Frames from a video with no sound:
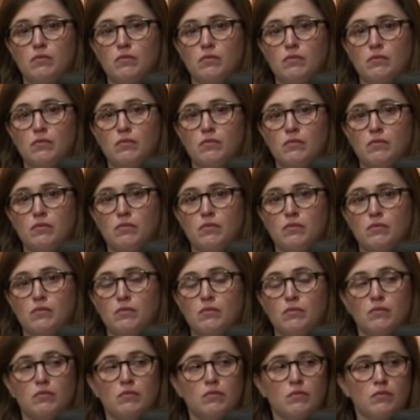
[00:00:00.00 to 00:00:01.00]

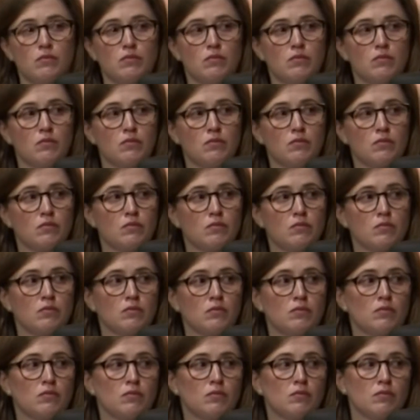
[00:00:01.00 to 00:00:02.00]

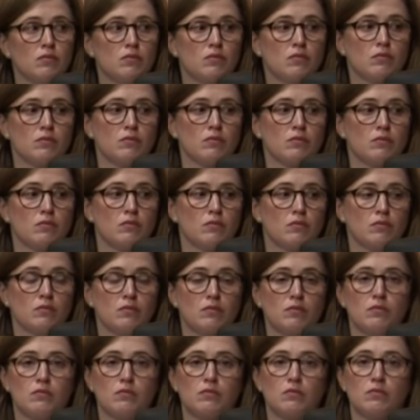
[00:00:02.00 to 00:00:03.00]

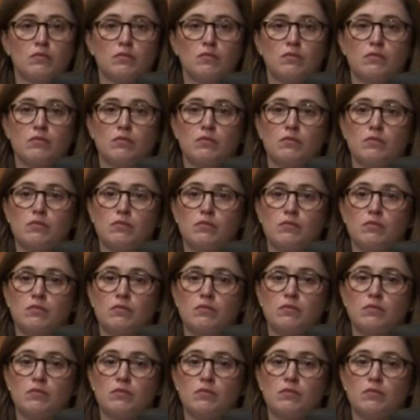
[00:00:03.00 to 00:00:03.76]
No words are spoken by the person on screen.